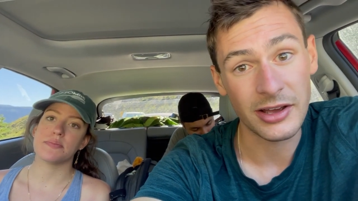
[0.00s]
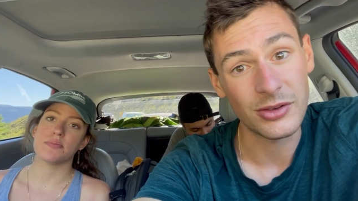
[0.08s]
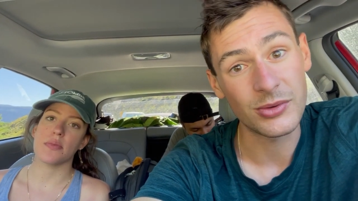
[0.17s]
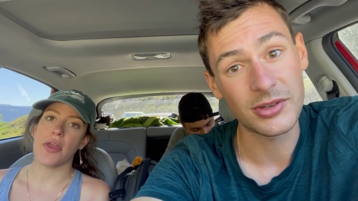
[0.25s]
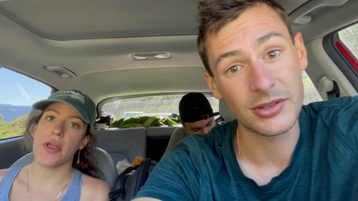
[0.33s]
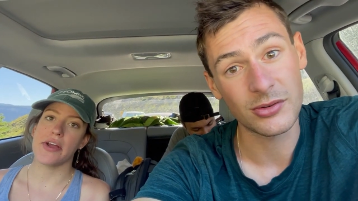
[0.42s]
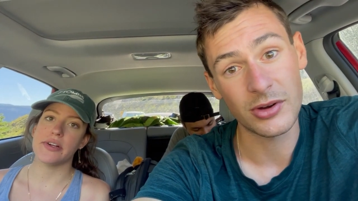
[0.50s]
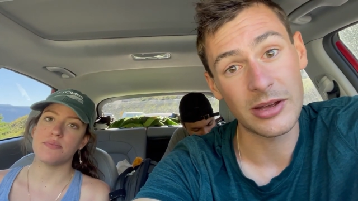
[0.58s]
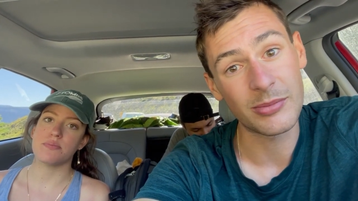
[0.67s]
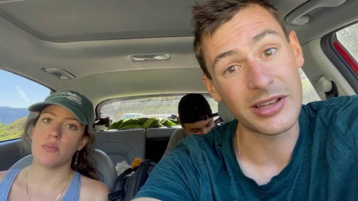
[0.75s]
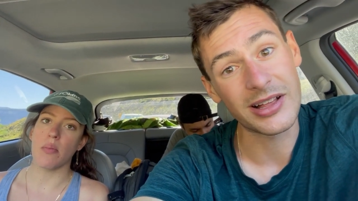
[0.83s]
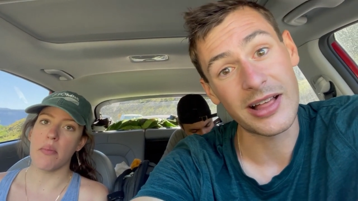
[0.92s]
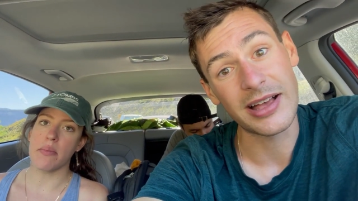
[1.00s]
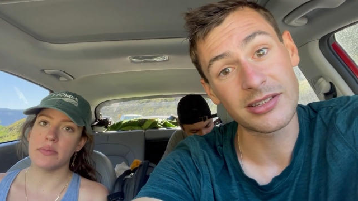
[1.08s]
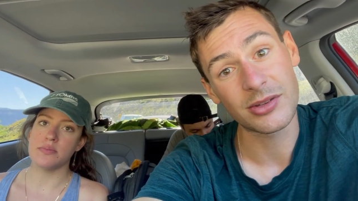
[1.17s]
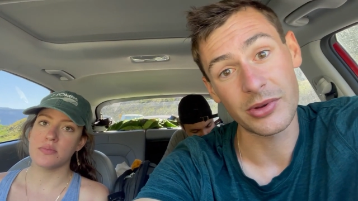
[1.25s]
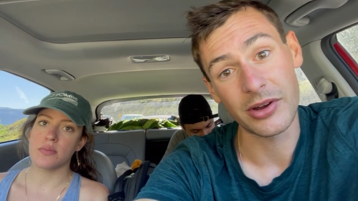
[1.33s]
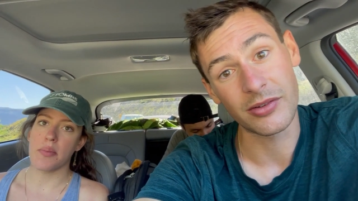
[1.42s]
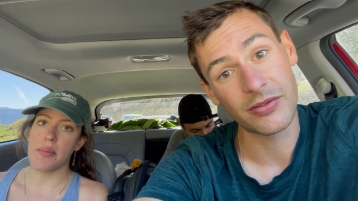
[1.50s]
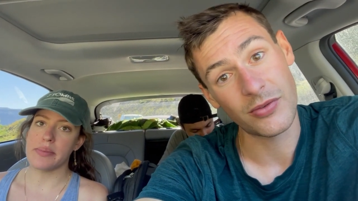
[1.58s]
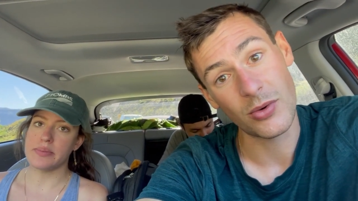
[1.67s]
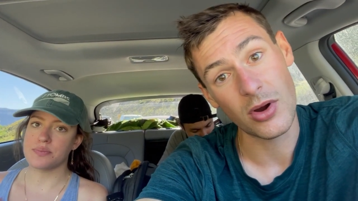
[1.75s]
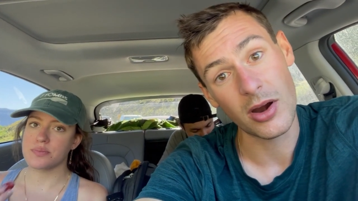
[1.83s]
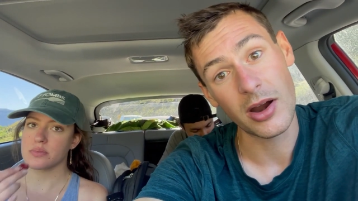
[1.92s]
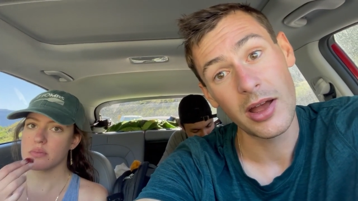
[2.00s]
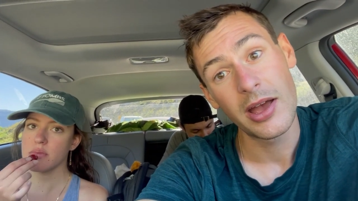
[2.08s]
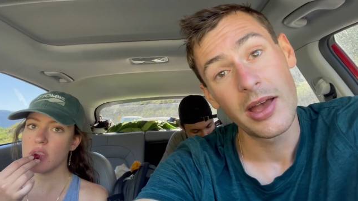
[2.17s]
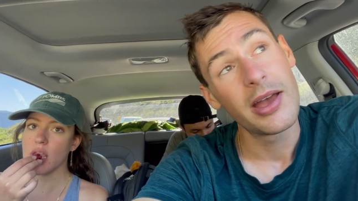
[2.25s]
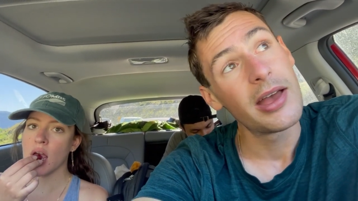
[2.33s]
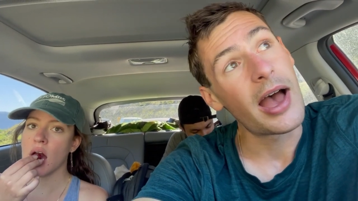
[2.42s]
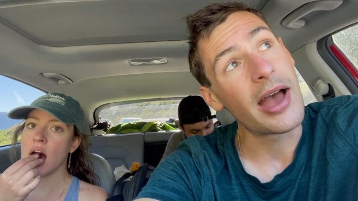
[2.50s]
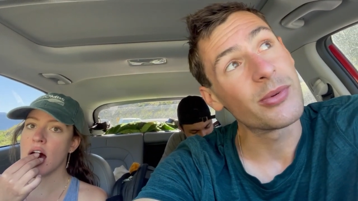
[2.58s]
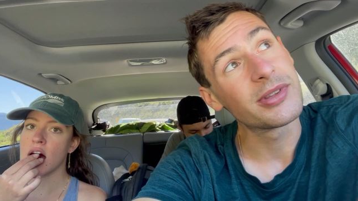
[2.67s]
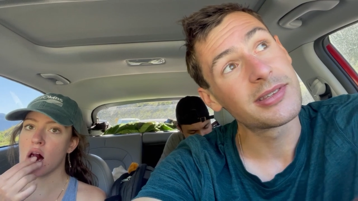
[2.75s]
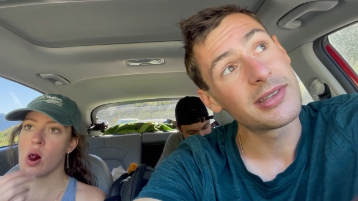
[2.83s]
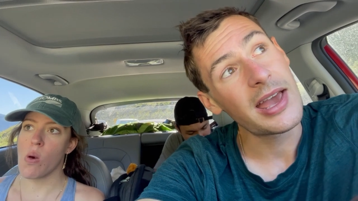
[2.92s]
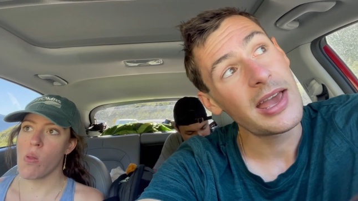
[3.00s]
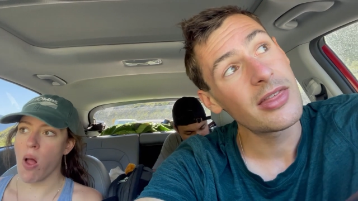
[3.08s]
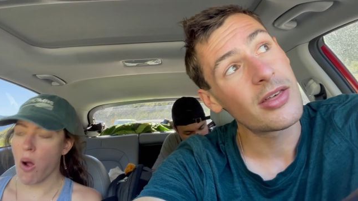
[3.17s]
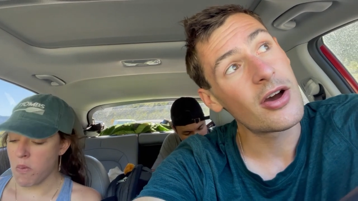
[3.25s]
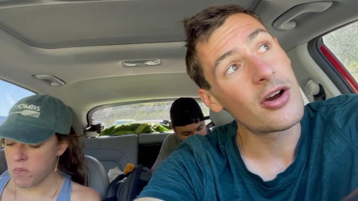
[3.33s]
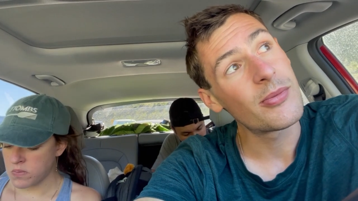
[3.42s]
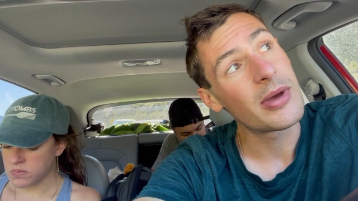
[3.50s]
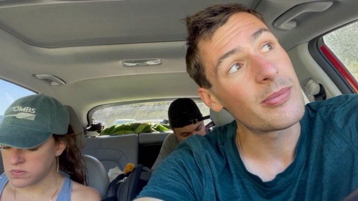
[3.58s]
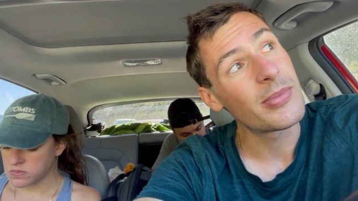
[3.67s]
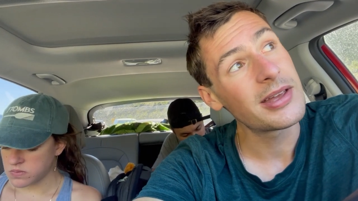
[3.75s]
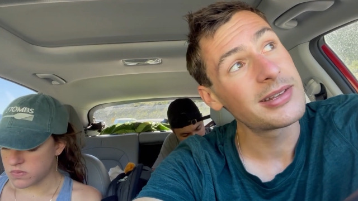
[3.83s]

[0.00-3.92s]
Speaker 1: used to scrambling class 3 or 4. I would say, though, my big